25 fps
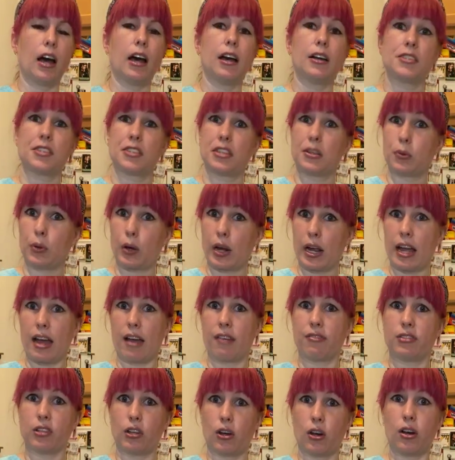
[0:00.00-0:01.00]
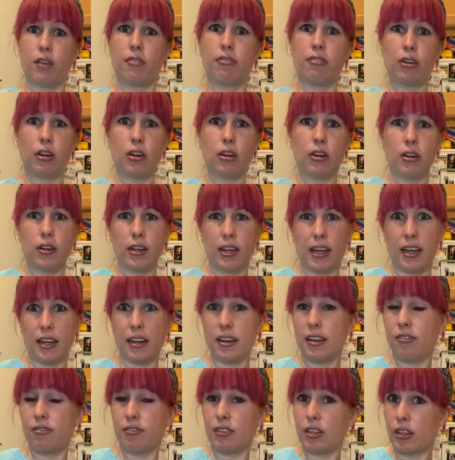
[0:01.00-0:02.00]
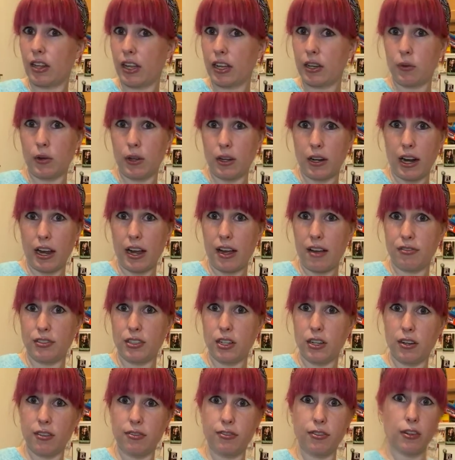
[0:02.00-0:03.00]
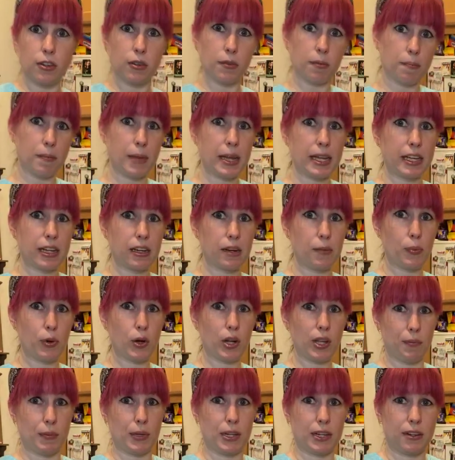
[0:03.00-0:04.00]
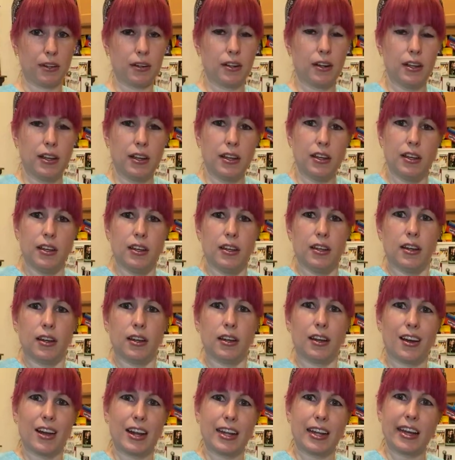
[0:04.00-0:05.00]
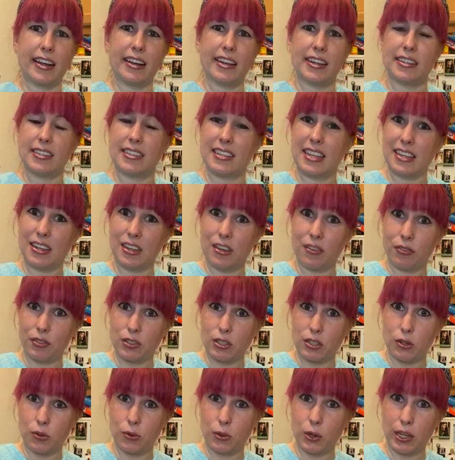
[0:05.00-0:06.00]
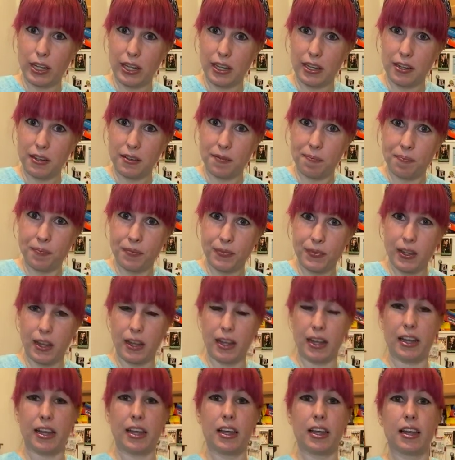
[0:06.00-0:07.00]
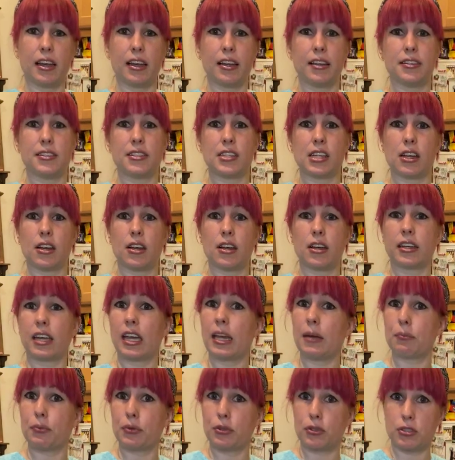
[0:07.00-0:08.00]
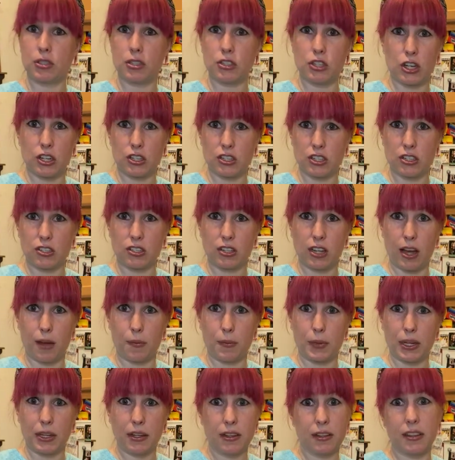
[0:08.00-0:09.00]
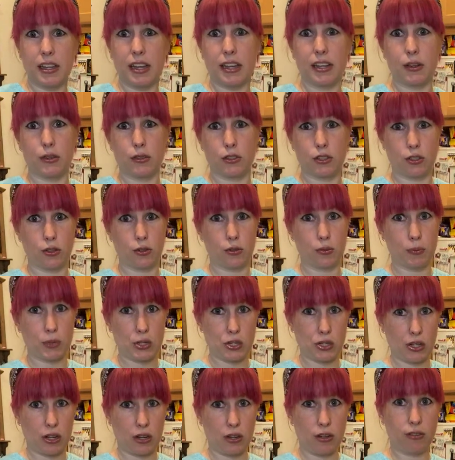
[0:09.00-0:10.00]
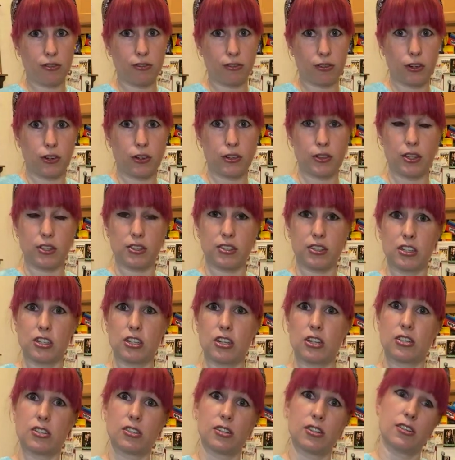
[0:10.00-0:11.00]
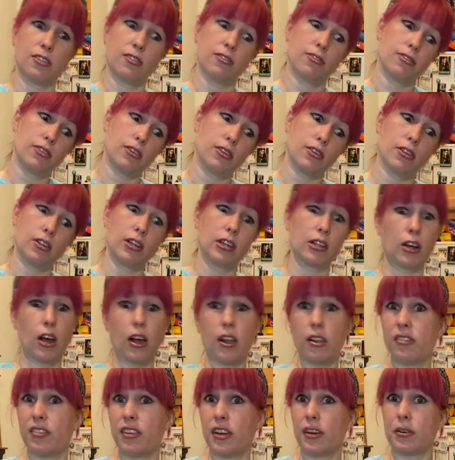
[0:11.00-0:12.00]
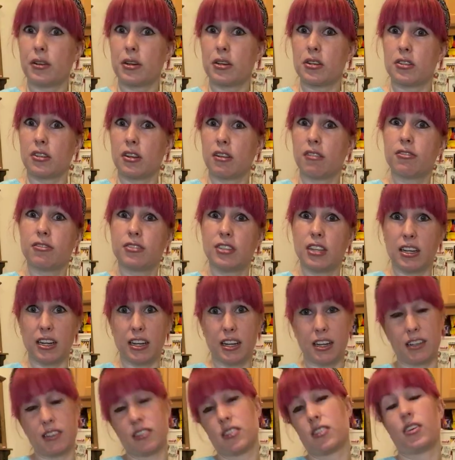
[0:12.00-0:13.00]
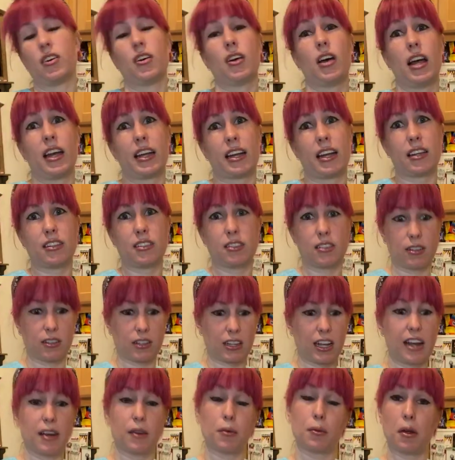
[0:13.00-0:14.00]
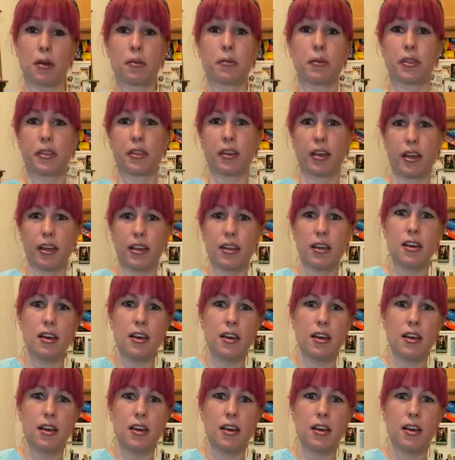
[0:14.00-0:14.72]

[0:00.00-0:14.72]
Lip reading: see what I have to offer, and if you like what I have to offer, make an appointment. All right, guys, thank you for tuning in. And keep those suggestions coming. Thank you to Michelle for the suggestion for cauliflower stuff today. So I got to kind of run with that.